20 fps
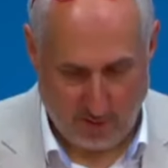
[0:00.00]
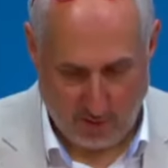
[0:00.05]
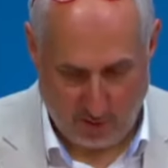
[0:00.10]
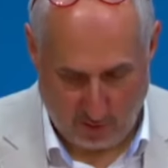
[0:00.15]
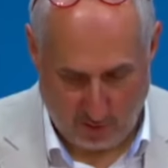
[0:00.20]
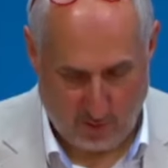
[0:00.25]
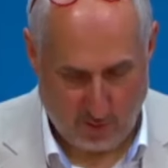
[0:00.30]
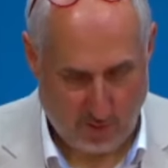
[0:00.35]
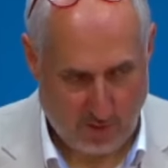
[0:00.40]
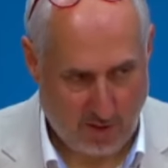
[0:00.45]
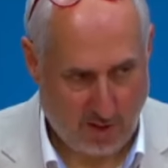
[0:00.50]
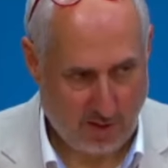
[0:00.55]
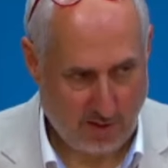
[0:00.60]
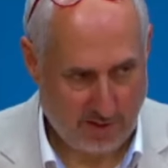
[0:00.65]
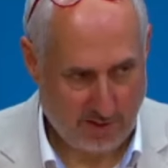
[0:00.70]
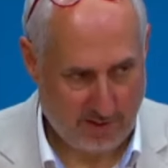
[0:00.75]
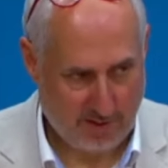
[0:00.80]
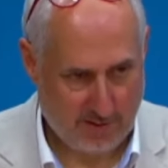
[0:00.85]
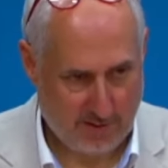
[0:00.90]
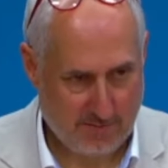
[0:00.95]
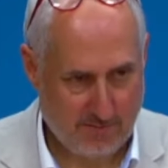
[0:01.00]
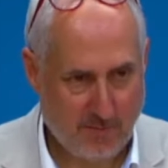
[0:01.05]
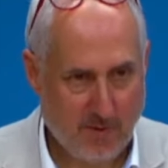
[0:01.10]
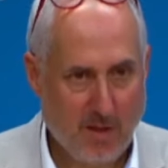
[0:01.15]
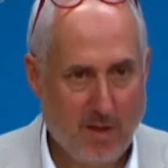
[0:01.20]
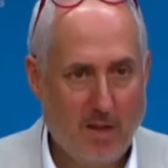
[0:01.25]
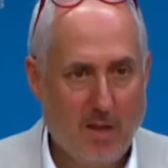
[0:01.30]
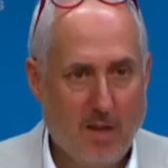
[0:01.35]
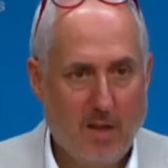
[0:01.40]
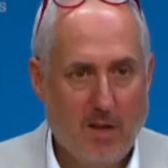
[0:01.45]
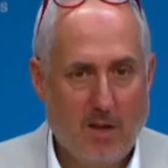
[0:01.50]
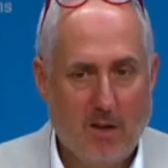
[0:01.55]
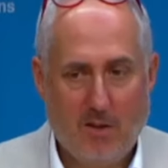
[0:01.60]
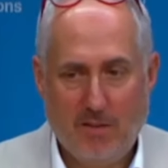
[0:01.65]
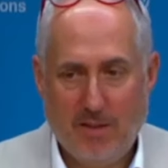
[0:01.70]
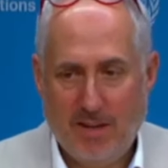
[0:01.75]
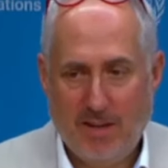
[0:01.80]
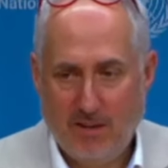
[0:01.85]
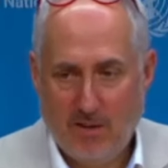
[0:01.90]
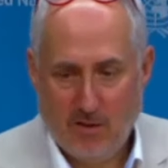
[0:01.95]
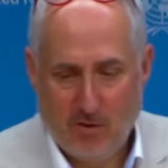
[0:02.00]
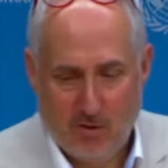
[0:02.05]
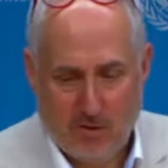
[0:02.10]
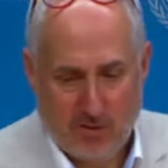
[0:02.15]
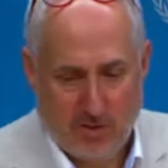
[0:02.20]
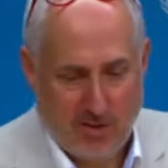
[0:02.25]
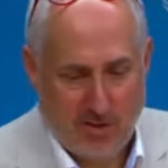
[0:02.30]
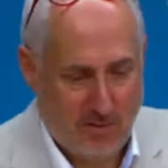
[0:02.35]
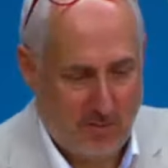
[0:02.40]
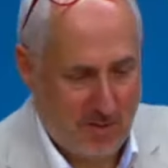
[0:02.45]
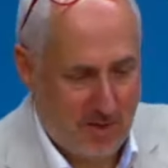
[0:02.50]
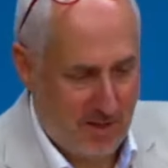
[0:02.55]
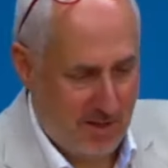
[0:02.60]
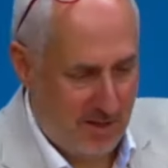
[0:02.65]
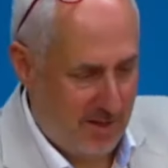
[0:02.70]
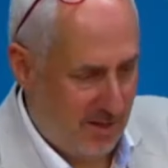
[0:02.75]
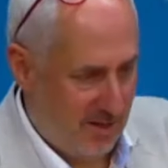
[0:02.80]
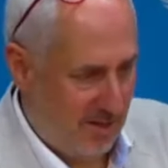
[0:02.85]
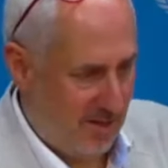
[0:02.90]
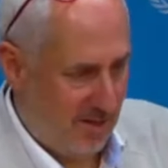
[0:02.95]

local colleagues. On that note, Monica,